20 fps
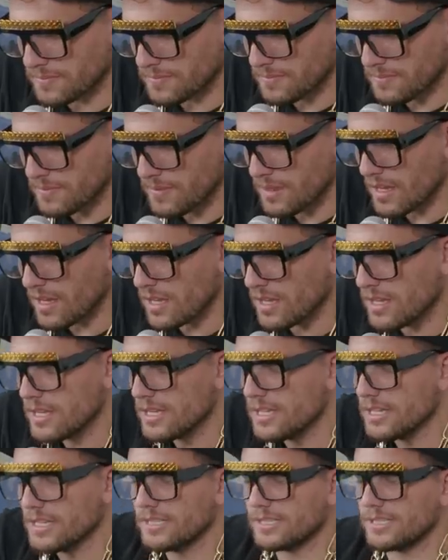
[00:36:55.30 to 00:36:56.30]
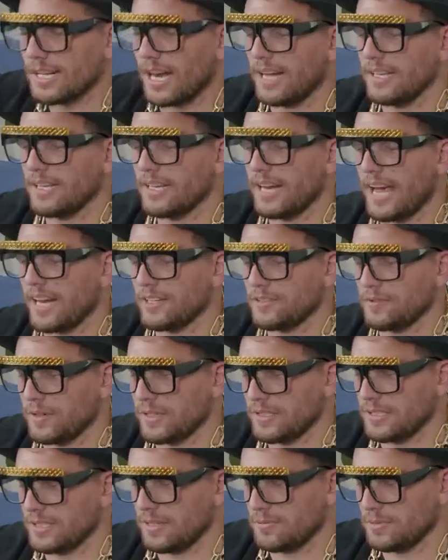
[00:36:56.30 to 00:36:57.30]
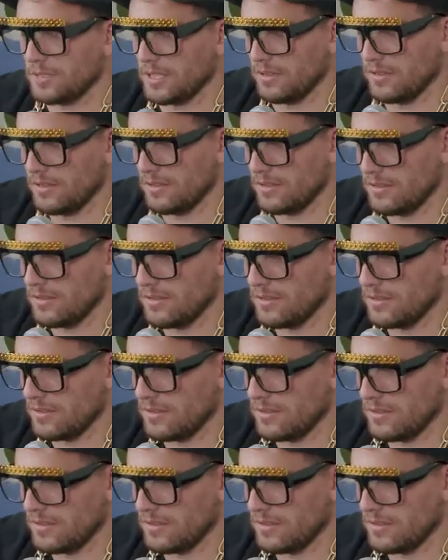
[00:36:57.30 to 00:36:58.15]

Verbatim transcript: was a before you were. Solid Ashford and Simpson. Yeah.